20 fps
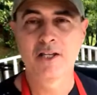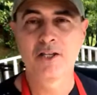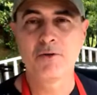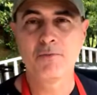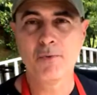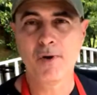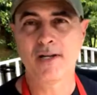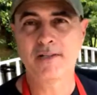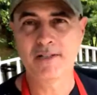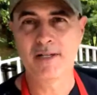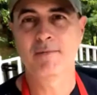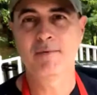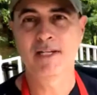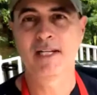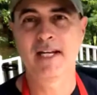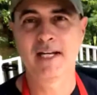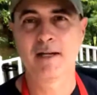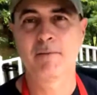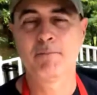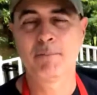You want them to
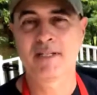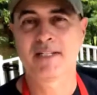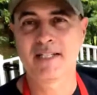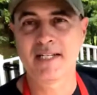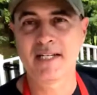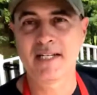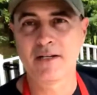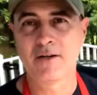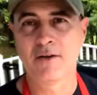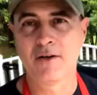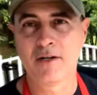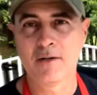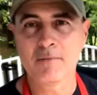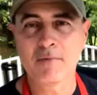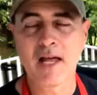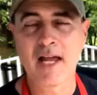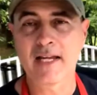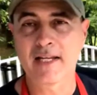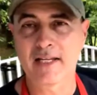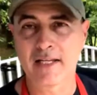get a patina on them
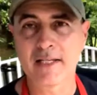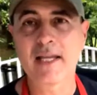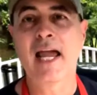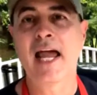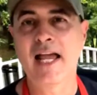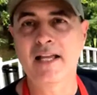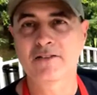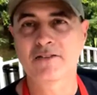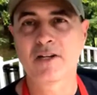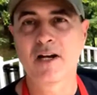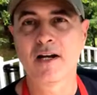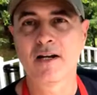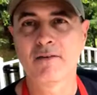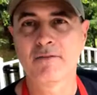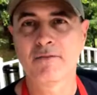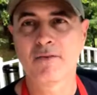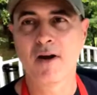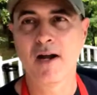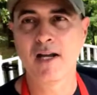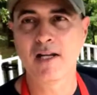like a cast iron
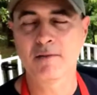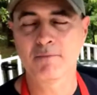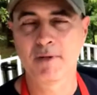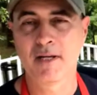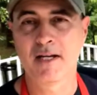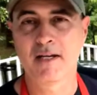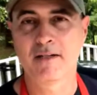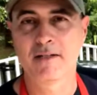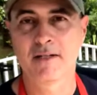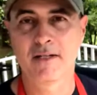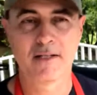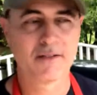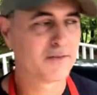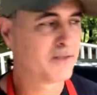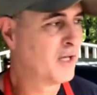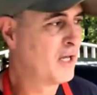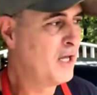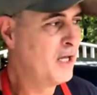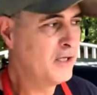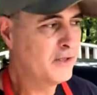frying pan does.
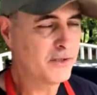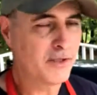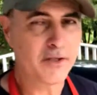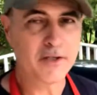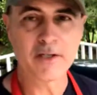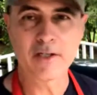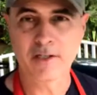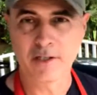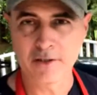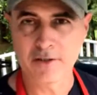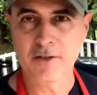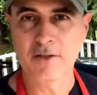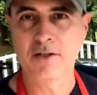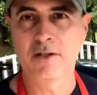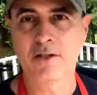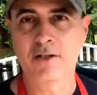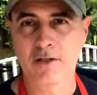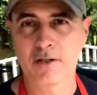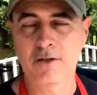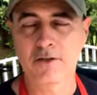So they're going to
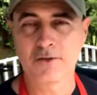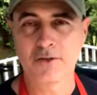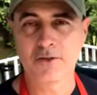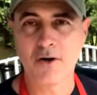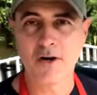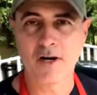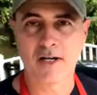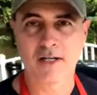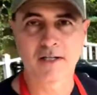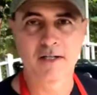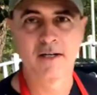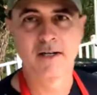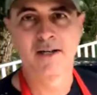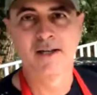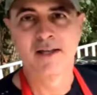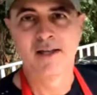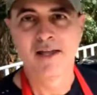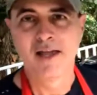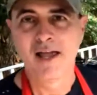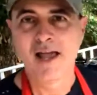turn a little dark.
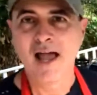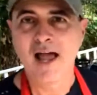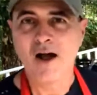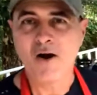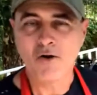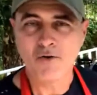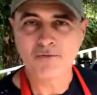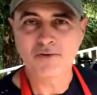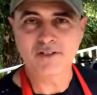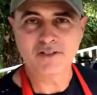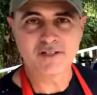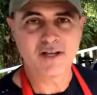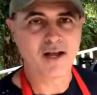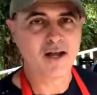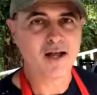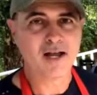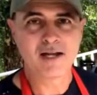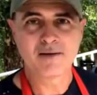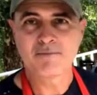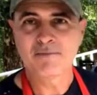Over
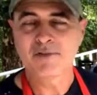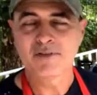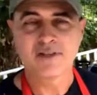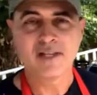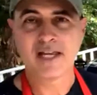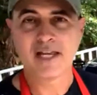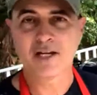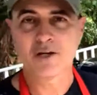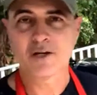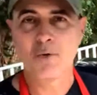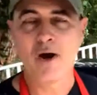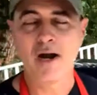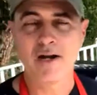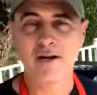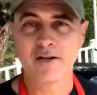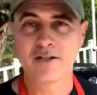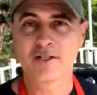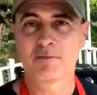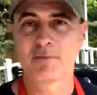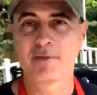time, they
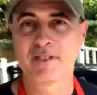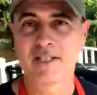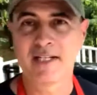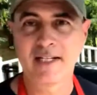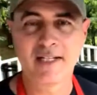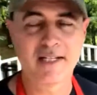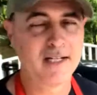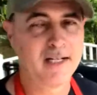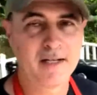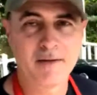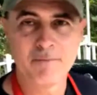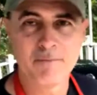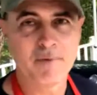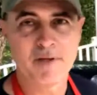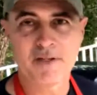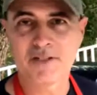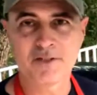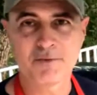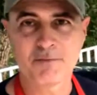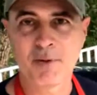acquire this patina,
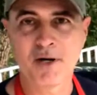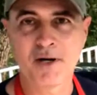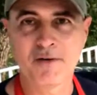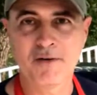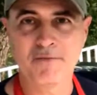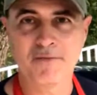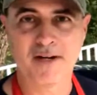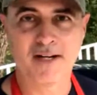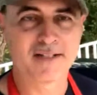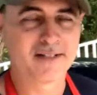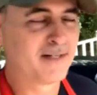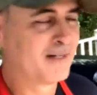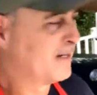but it's perfect.